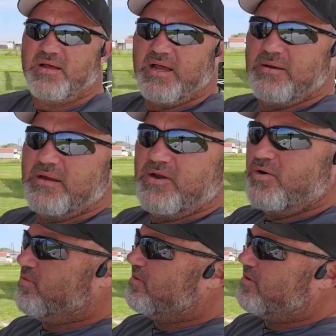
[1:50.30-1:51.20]
And you
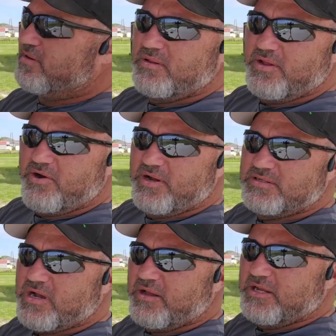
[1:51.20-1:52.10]
know, there it
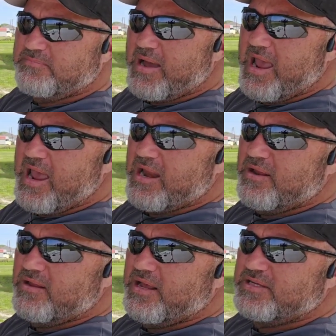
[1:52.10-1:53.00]
is. That's my
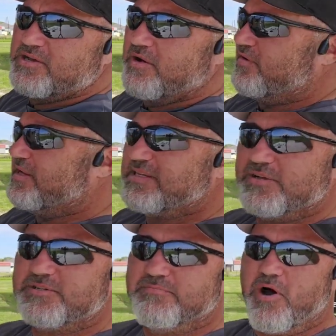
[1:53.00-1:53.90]
hand. That's covered. That's
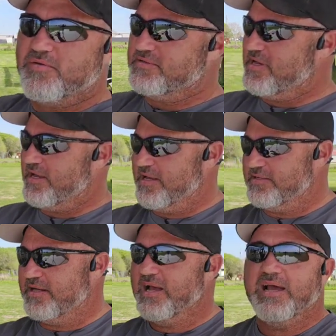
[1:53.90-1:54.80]
how small this thing
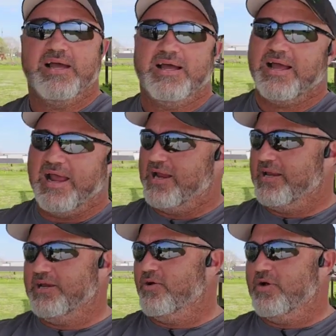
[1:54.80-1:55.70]
is.
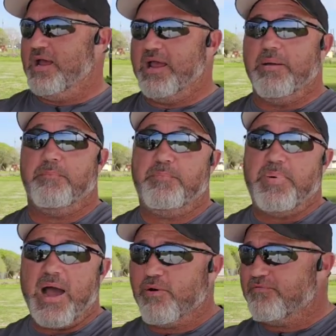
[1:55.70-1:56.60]
And you know,
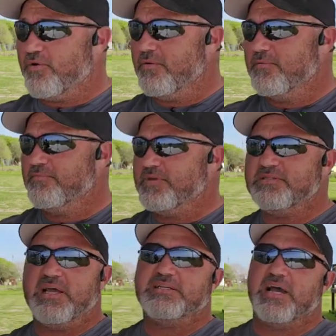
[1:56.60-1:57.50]
powerful,
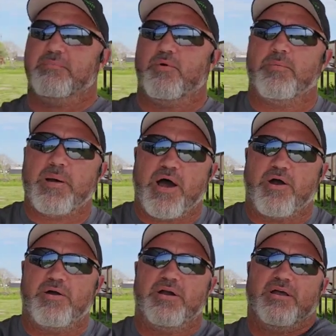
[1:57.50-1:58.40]
this thing's got more
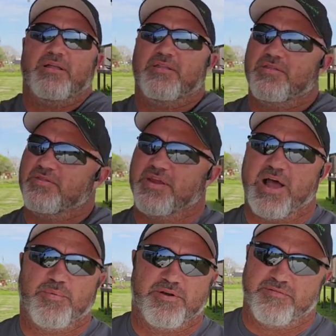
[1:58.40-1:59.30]
power than
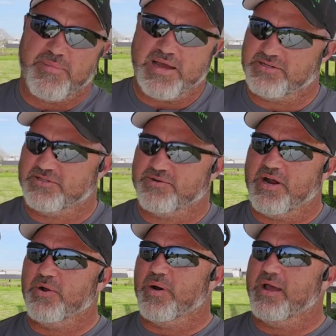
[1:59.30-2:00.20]
I would have imagined. So
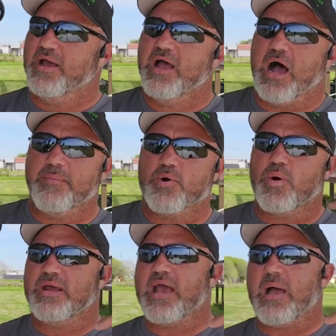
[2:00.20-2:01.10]
anyway, I'm gonna
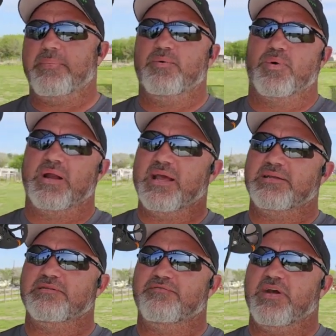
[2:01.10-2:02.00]
quit yapping. We're gonna
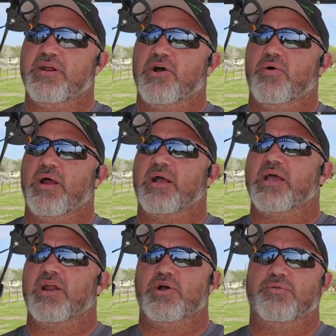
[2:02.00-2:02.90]
get to the video and I
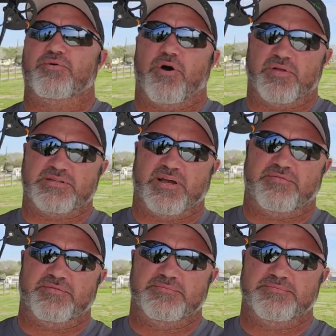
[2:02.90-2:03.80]
kind of go through all this stuff.